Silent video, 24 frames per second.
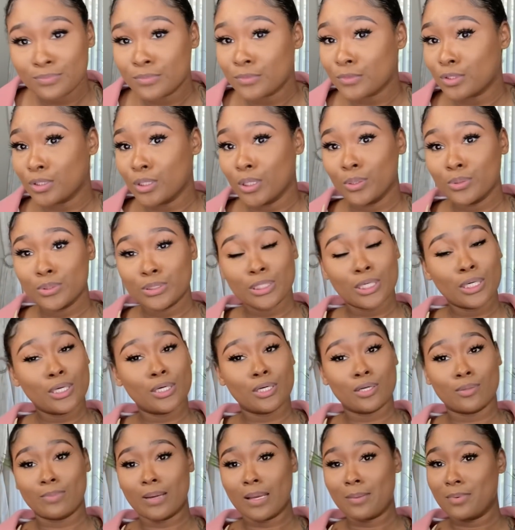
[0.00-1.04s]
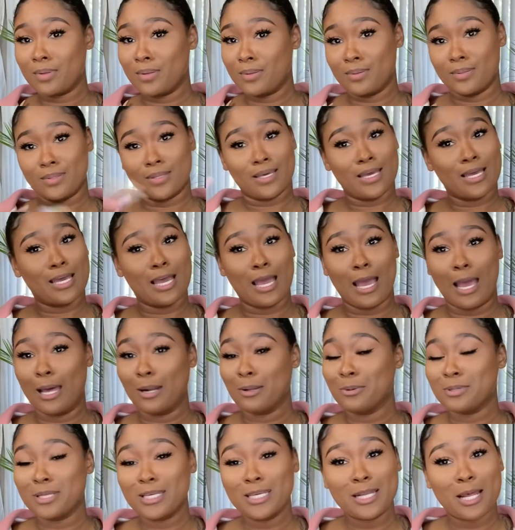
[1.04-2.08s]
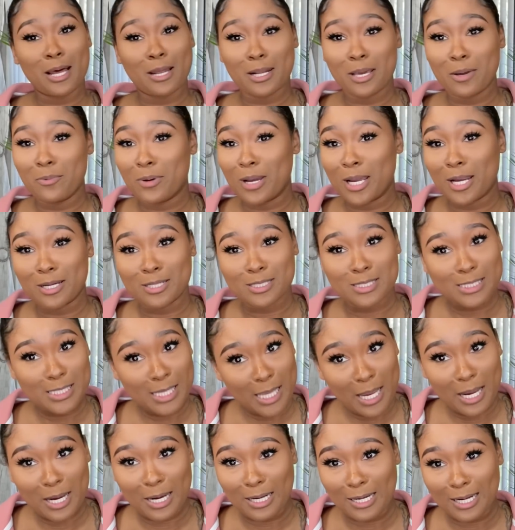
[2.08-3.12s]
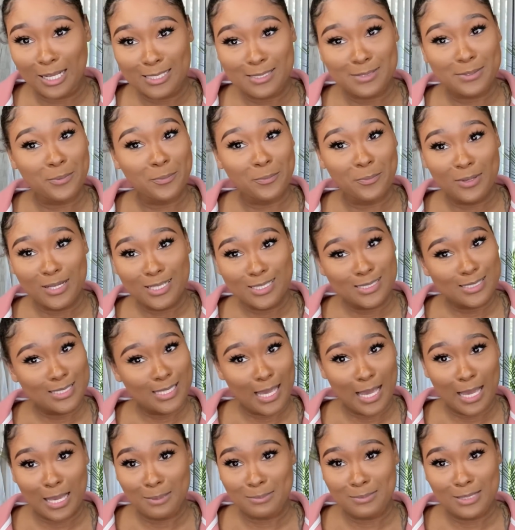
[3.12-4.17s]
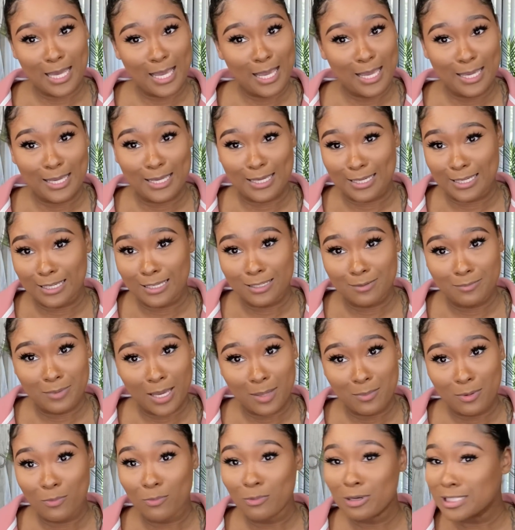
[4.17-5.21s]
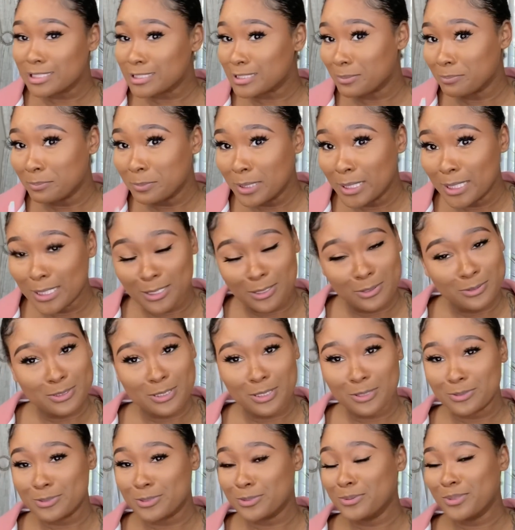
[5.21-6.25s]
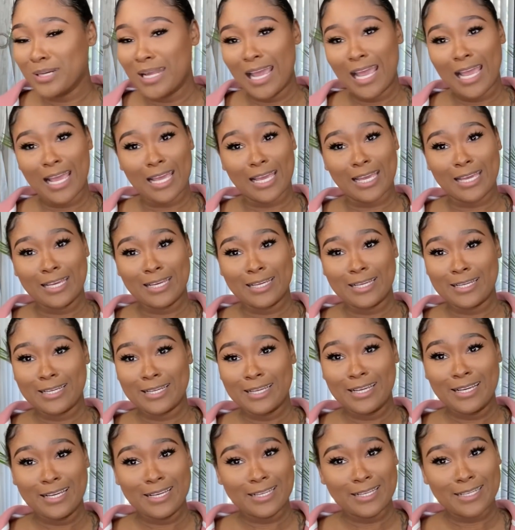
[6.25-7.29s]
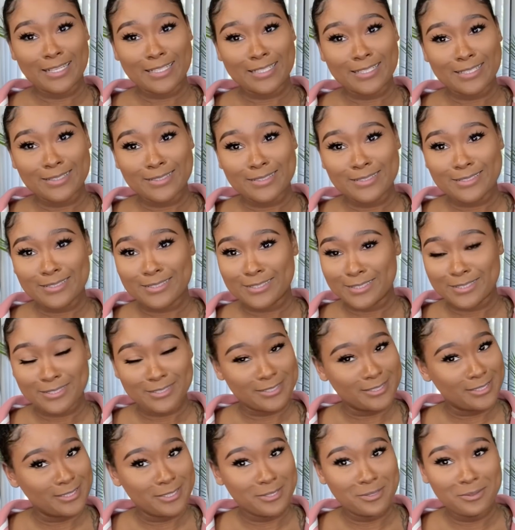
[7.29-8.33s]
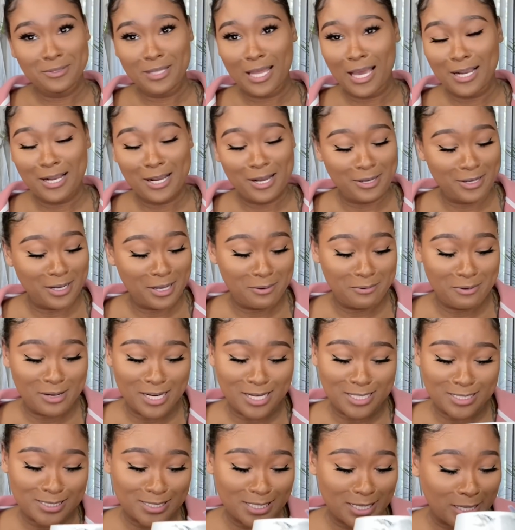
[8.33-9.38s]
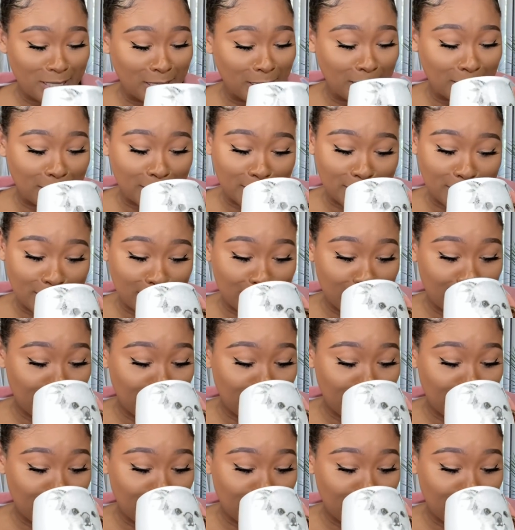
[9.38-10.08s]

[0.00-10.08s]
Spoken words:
No sir, baby, I don't need all that wear and tear. That's a one-time thing, baby, once a month, don't do that. She don't like all that wear and tear, honey.